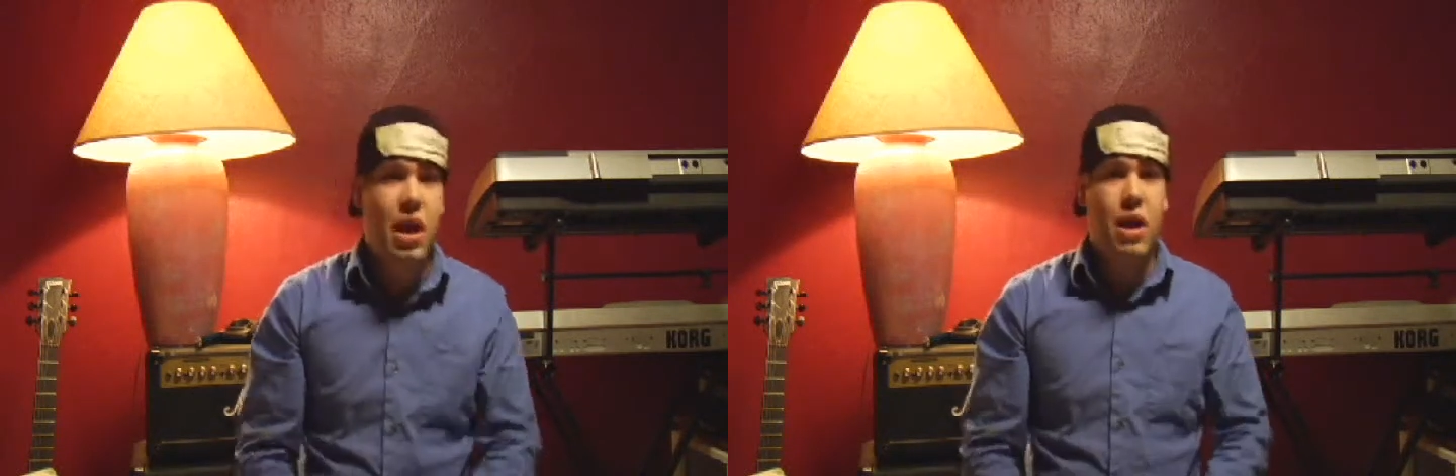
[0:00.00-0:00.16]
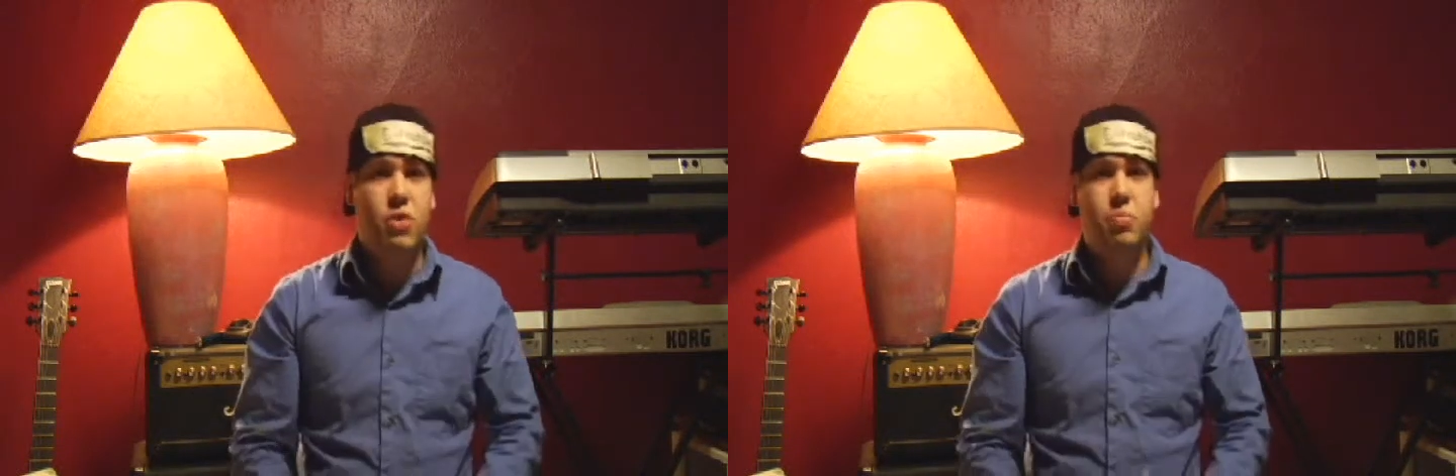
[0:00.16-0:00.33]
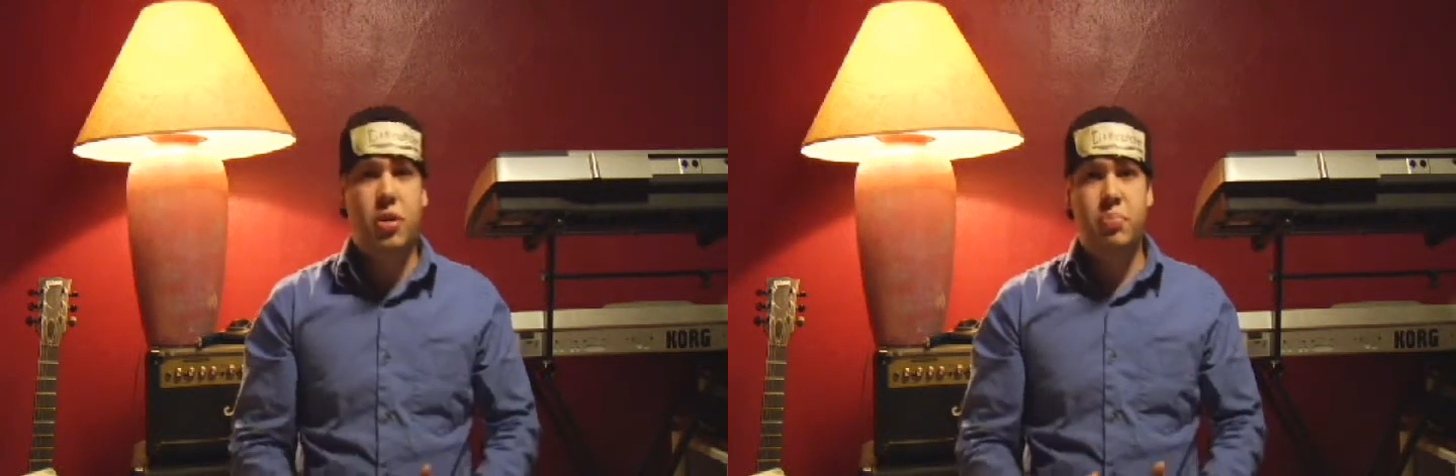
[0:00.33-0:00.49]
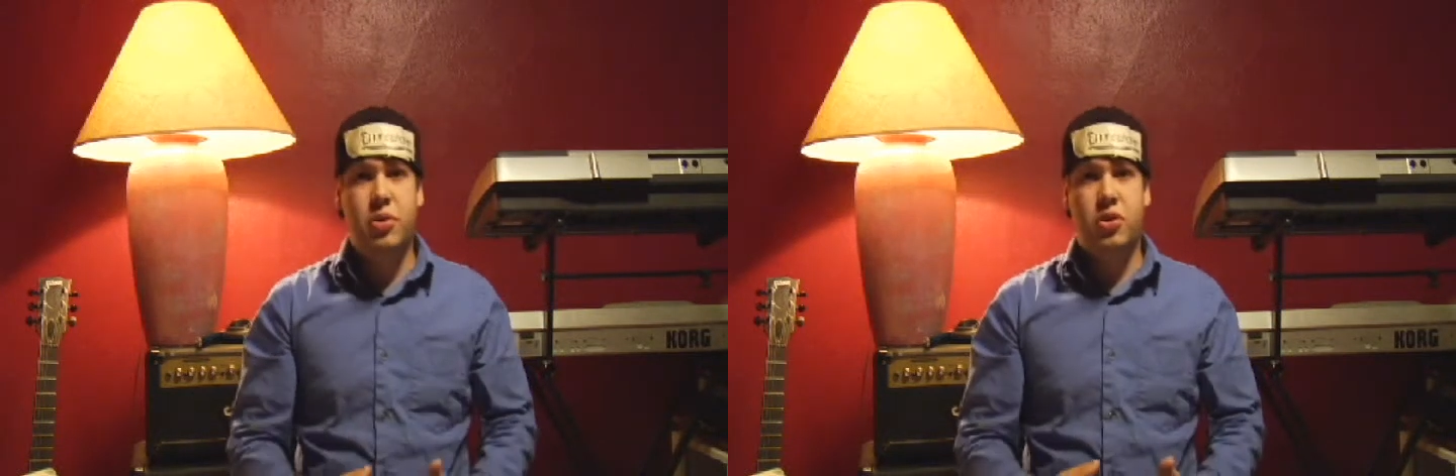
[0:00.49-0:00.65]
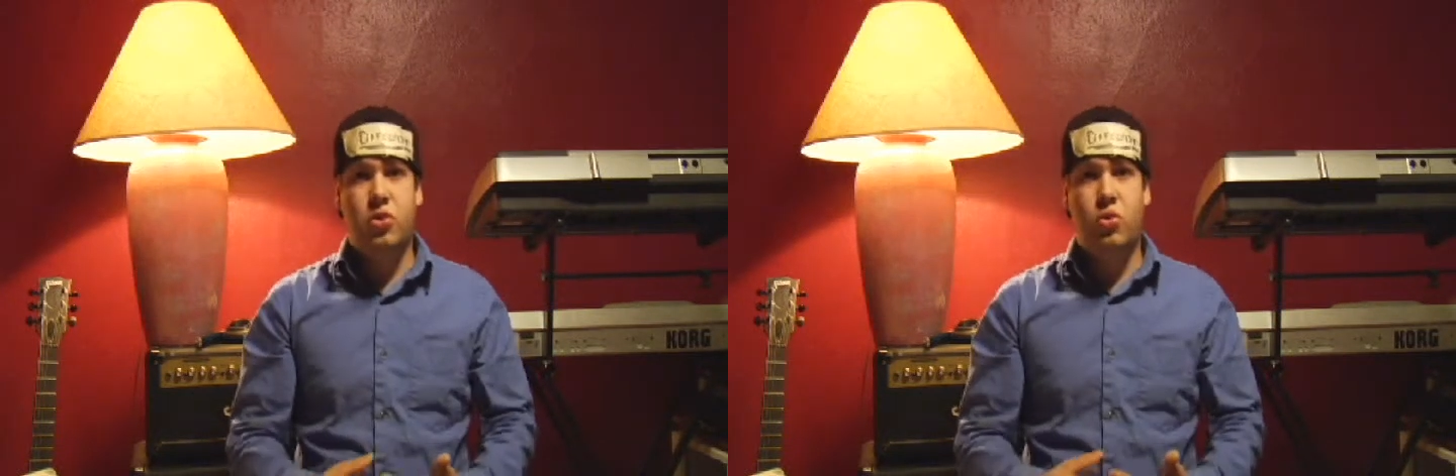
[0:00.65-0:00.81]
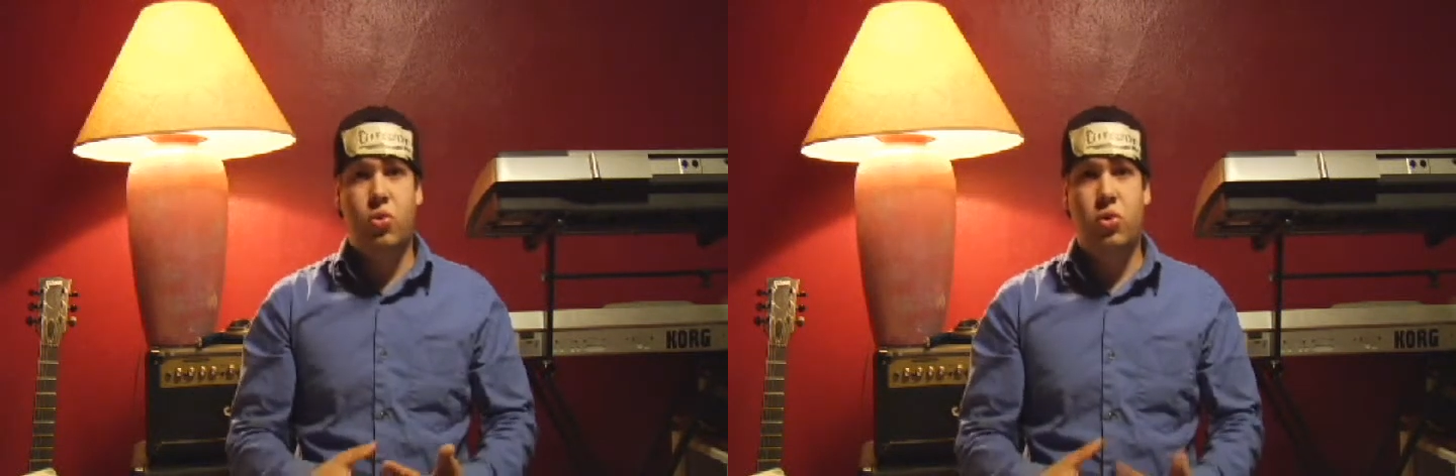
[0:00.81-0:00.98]
I would pump
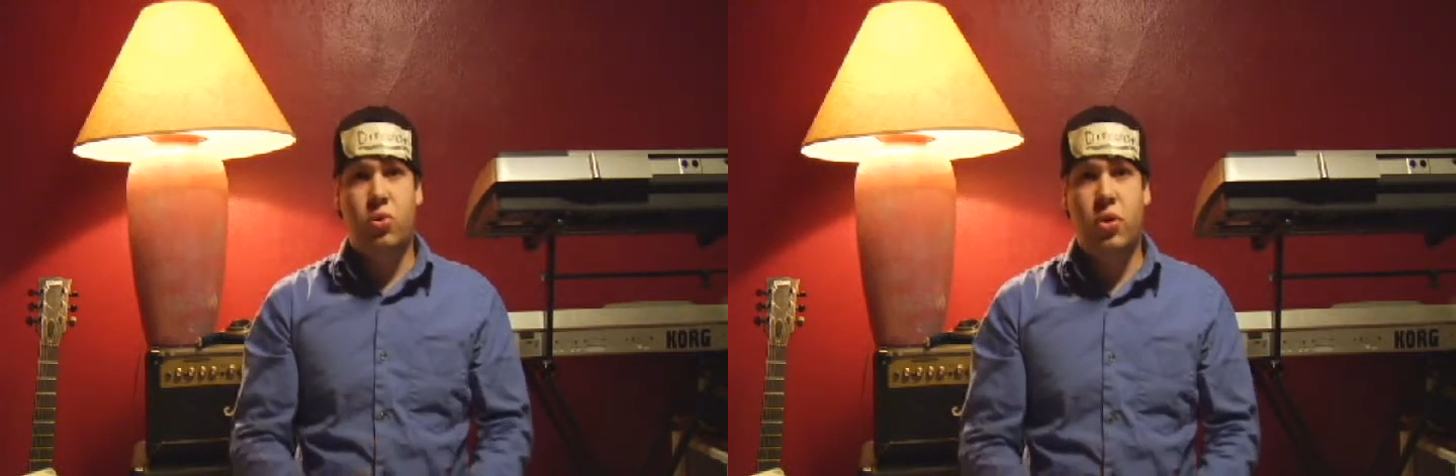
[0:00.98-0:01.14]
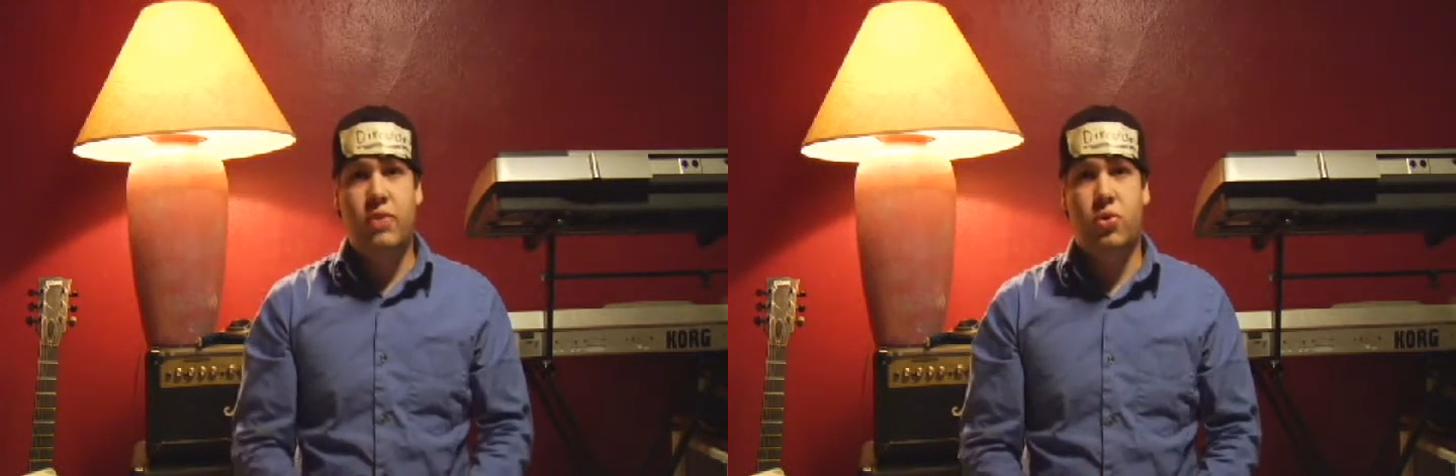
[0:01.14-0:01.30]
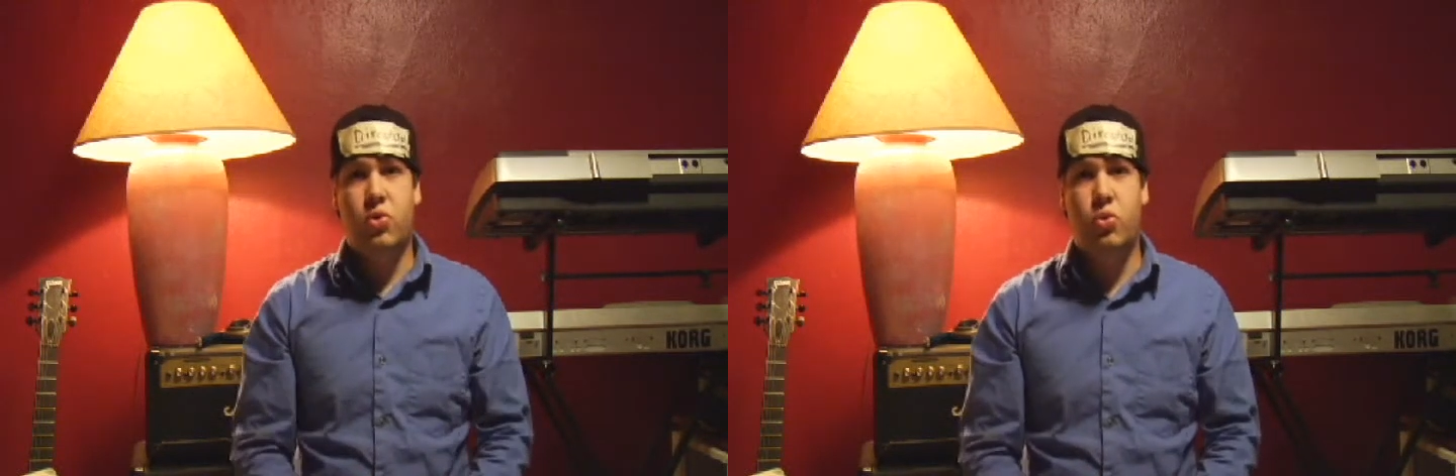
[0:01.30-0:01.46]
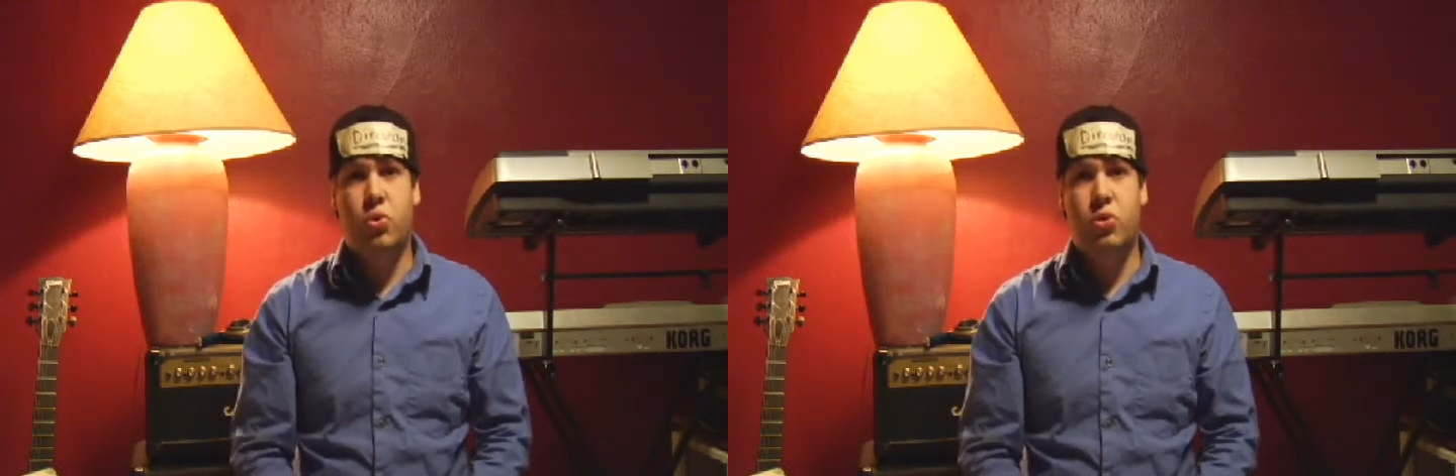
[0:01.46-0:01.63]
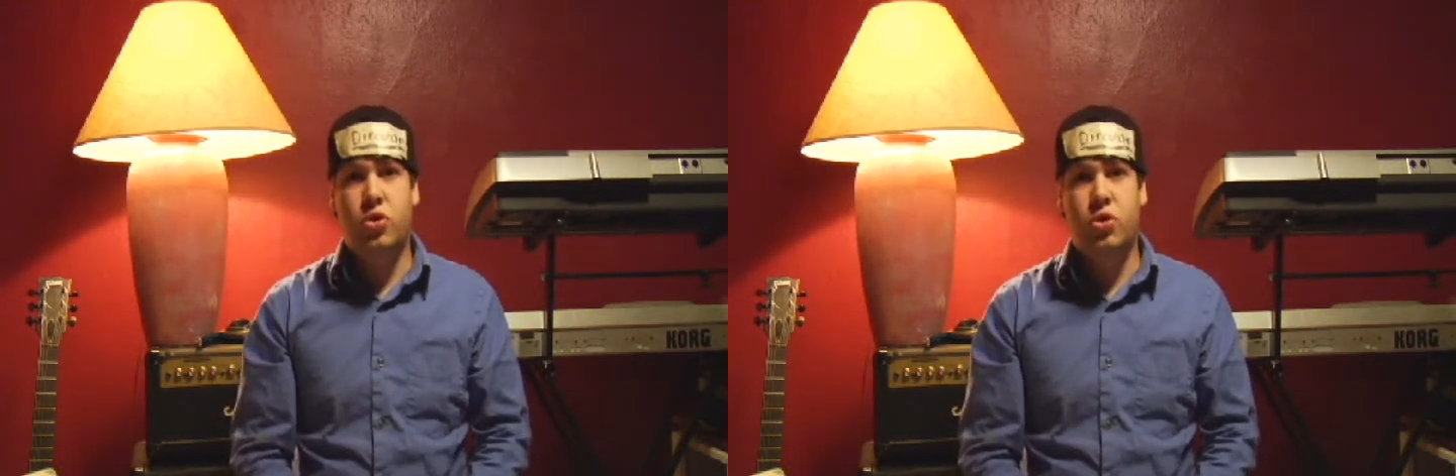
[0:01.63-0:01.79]
in quarter after quarter